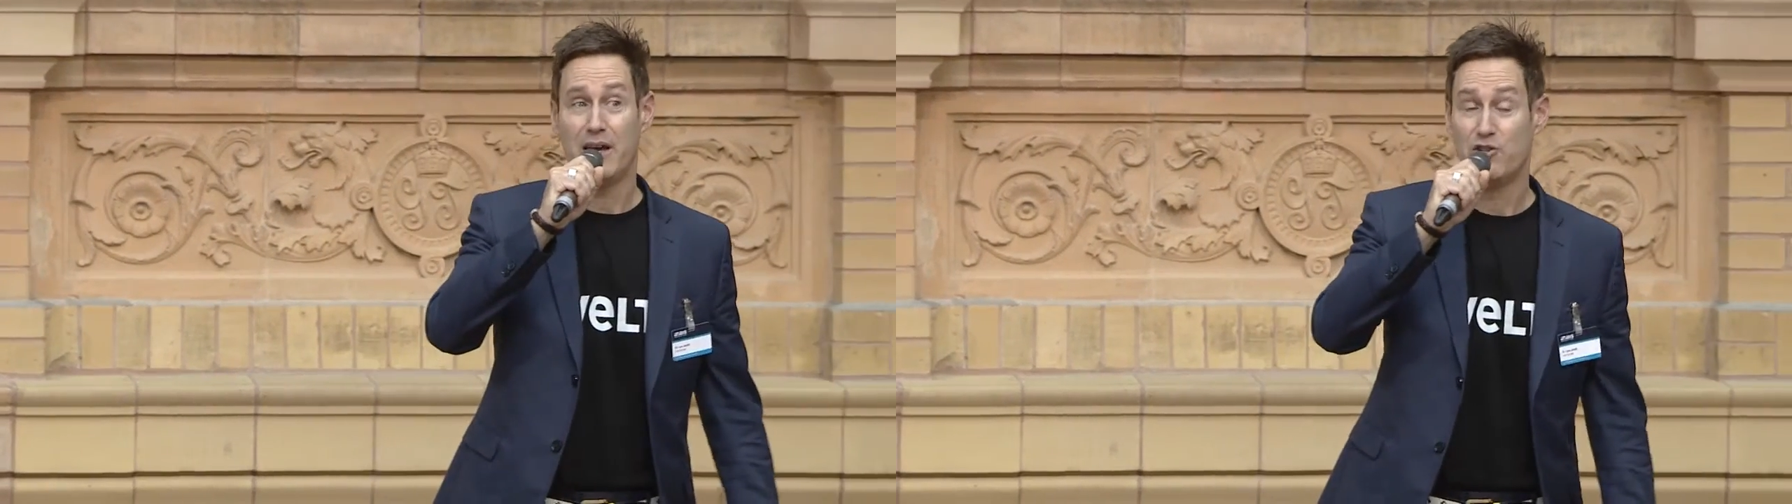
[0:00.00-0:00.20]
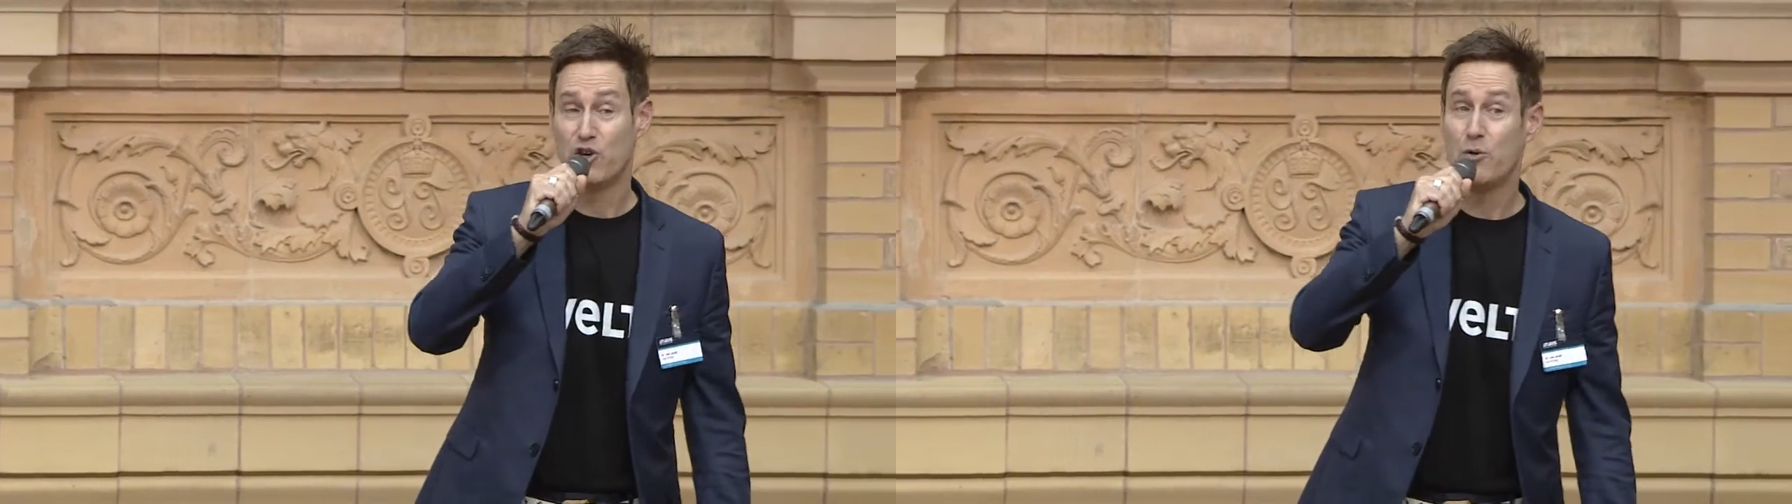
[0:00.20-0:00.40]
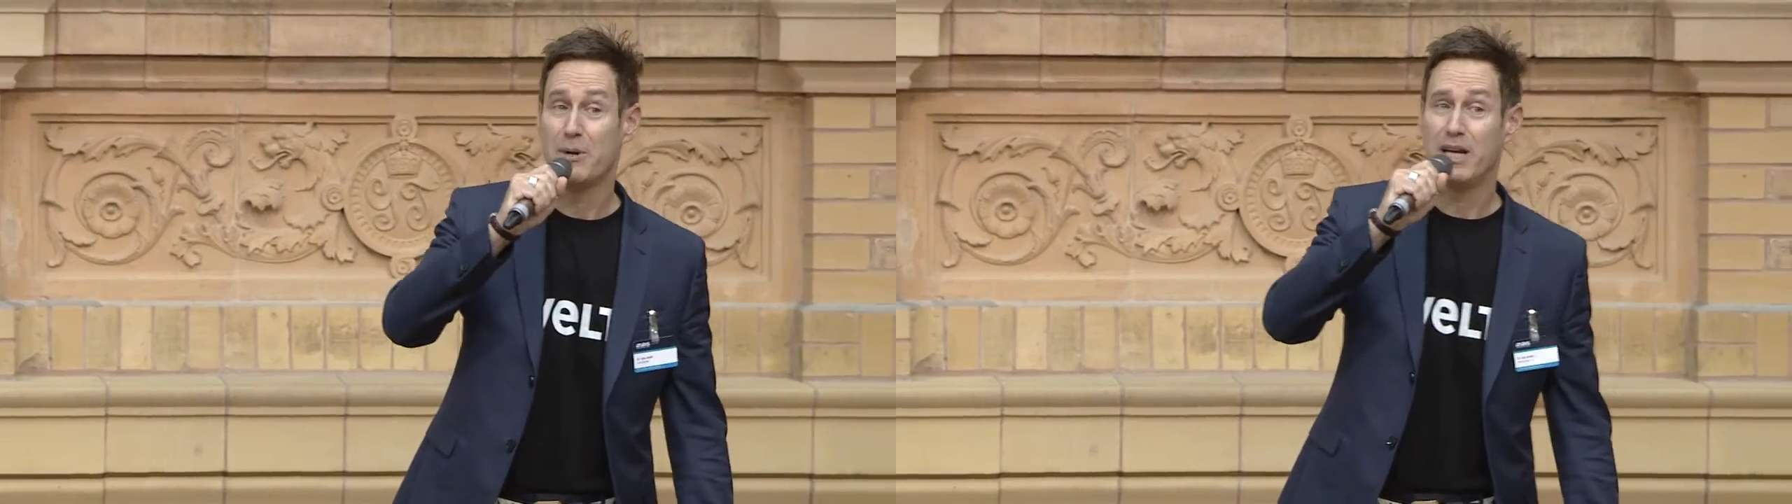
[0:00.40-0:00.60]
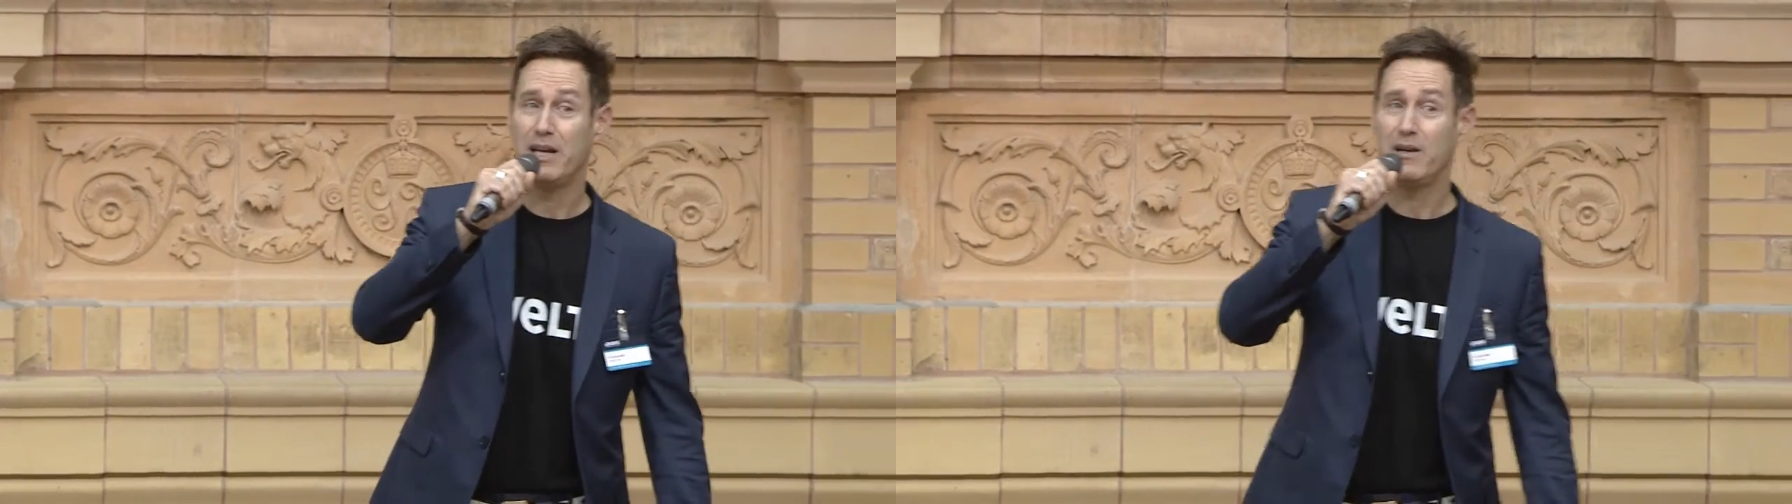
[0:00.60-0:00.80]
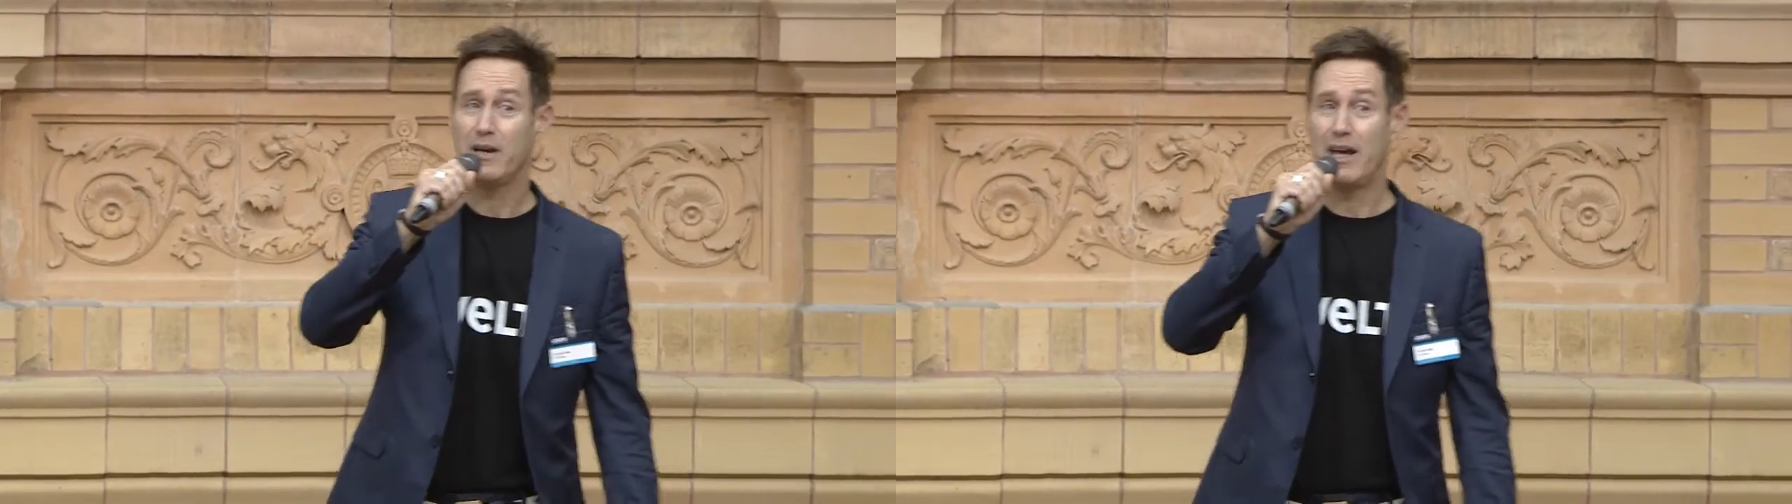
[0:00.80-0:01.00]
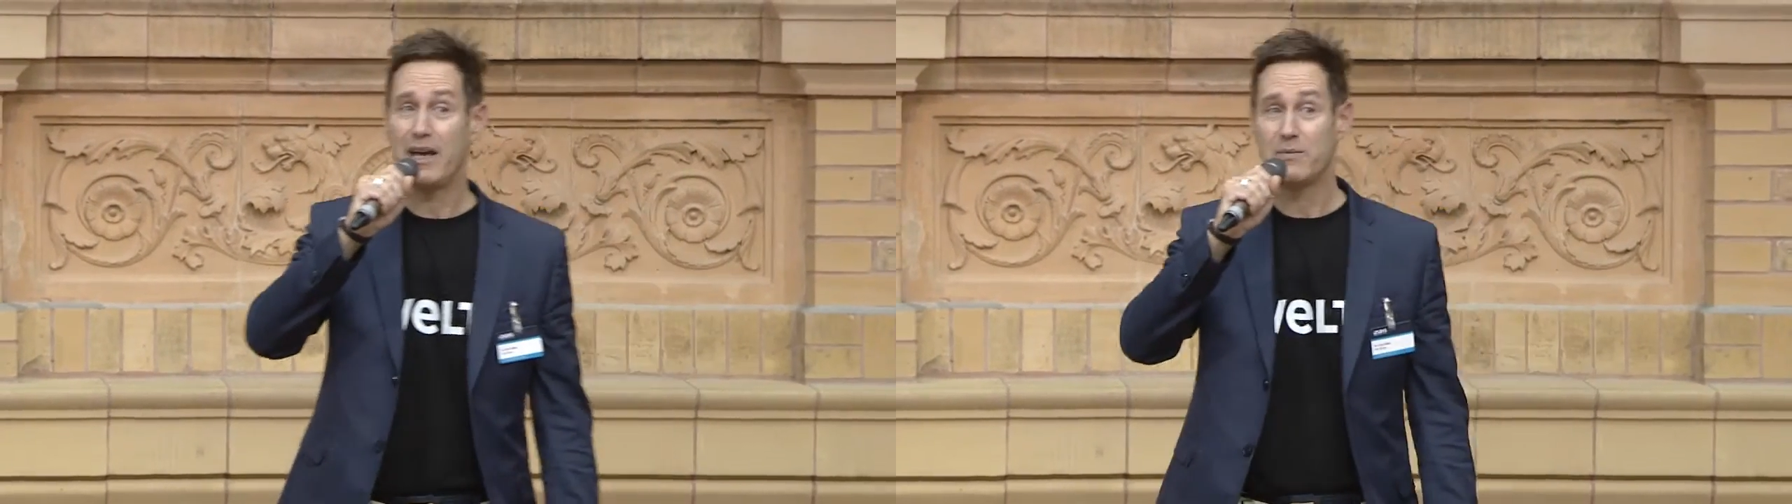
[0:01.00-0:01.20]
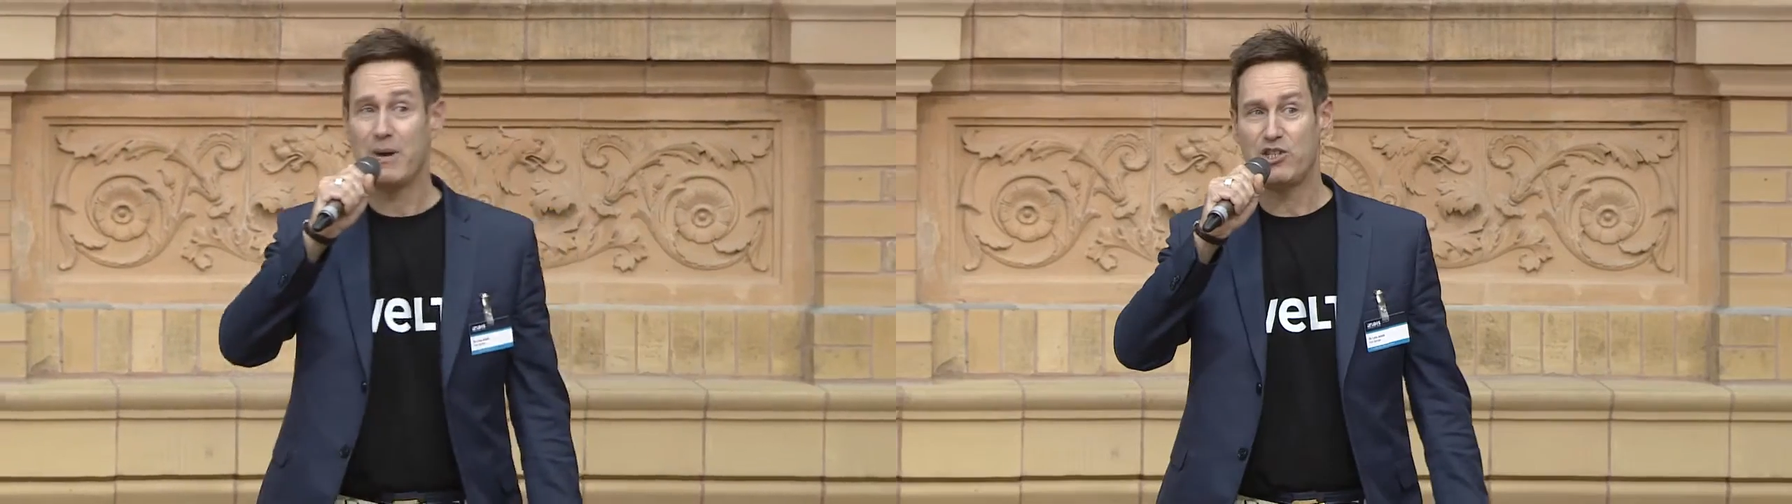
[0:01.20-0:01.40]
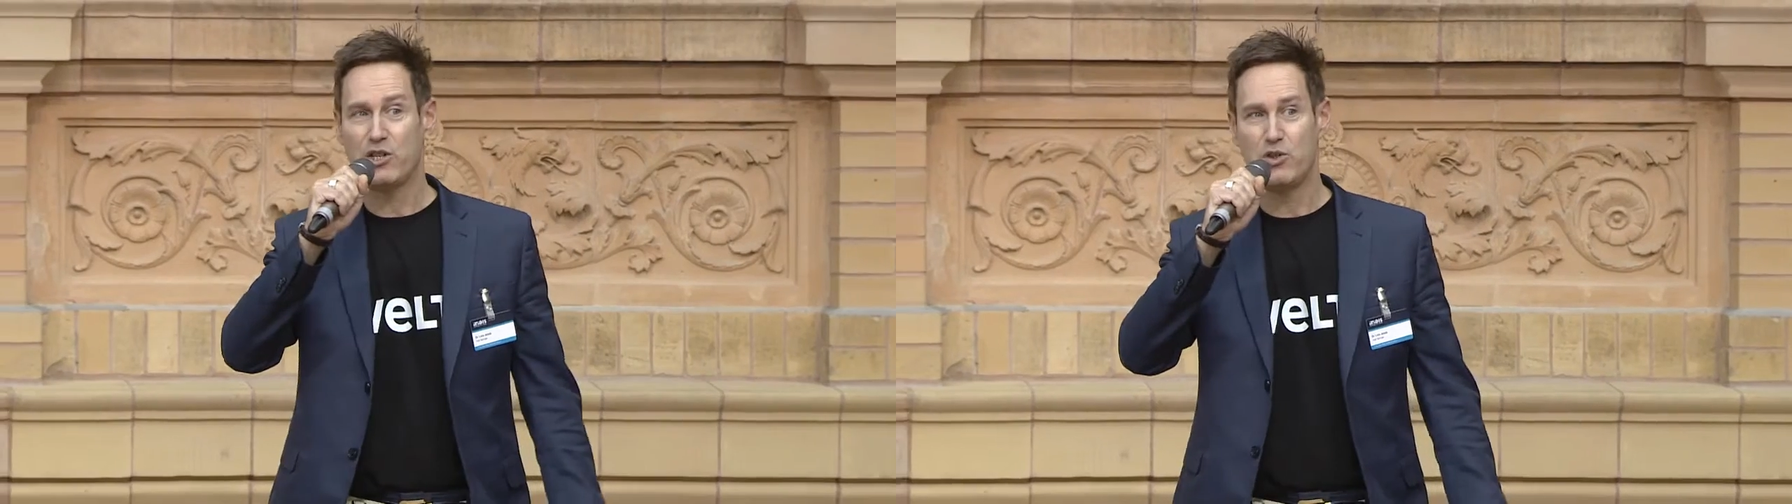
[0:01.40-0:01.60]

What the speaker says: in Germany as a major